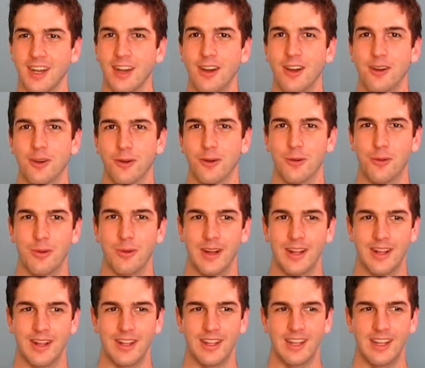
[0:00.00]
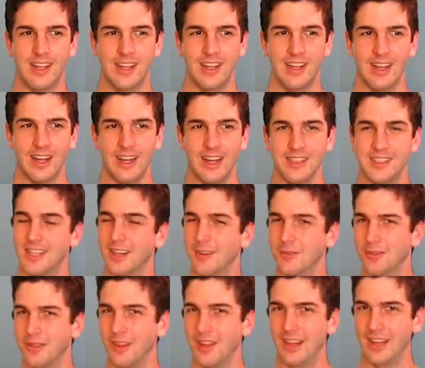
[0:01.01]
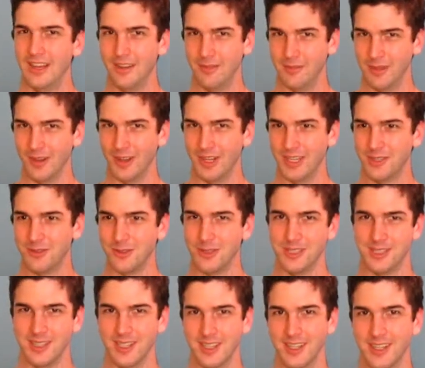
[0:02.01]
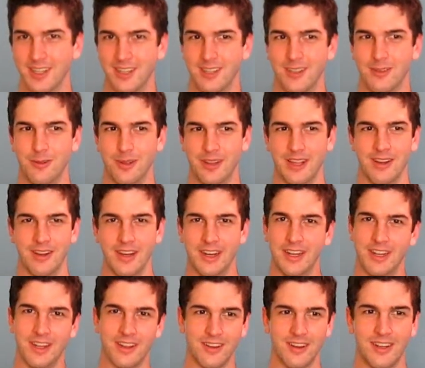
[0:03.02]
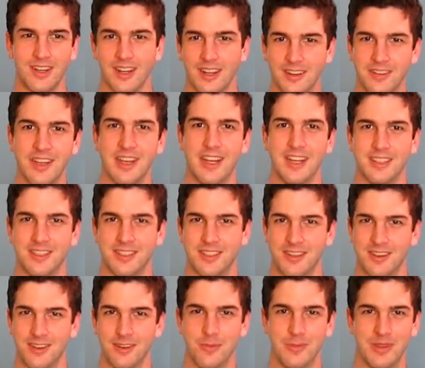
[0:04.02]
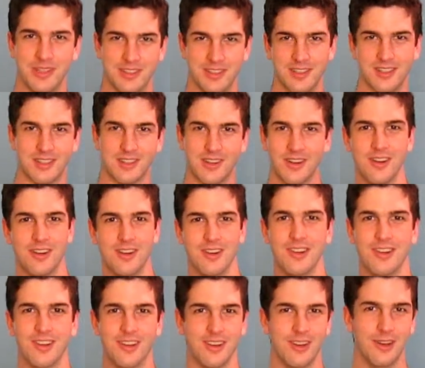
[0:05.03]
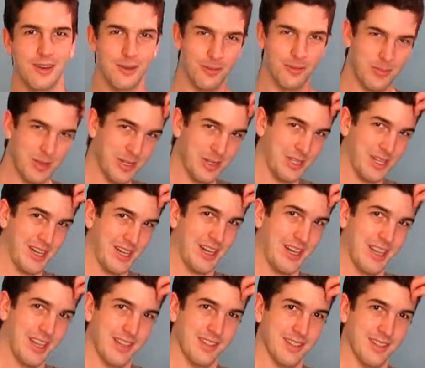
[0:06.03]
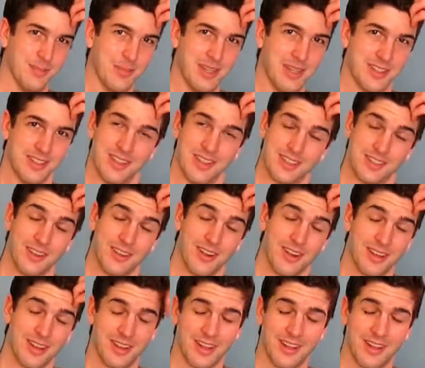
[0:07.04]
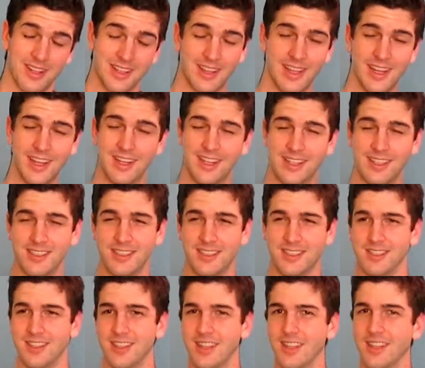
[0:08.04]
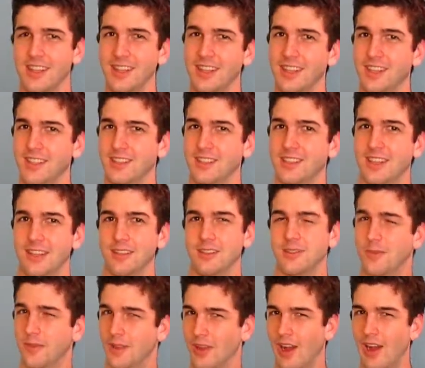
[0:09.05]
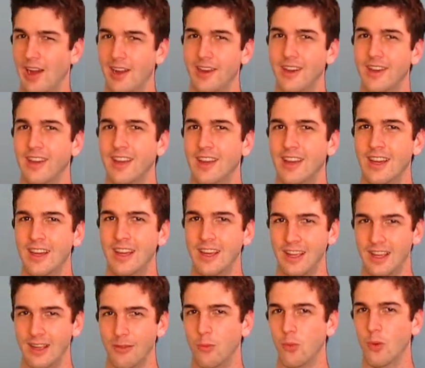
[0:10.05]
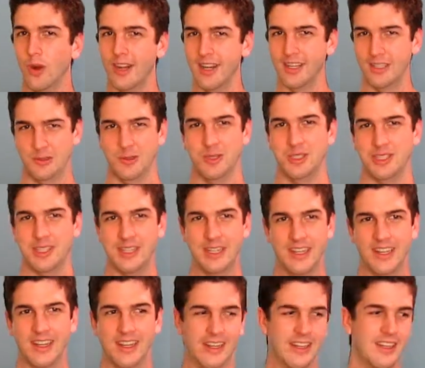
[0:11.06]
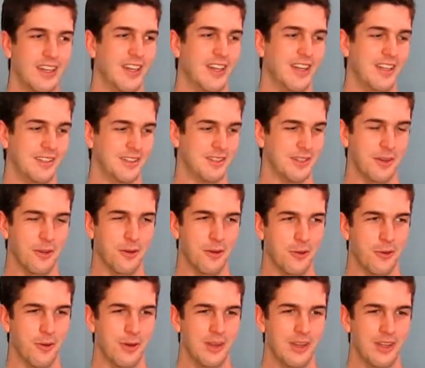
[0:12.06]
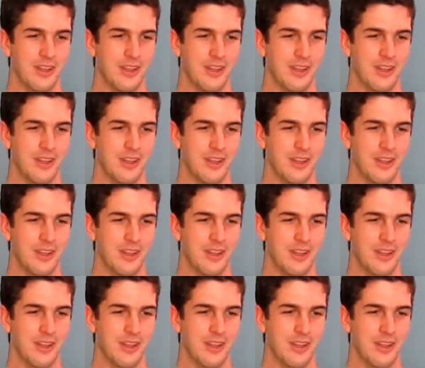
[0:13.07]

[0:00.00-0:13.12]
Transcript: oh, well, I sell flan if you're interested, without any other context, no business card, no pushing his business or anything like that. He just said that he sells flan if we're interested. So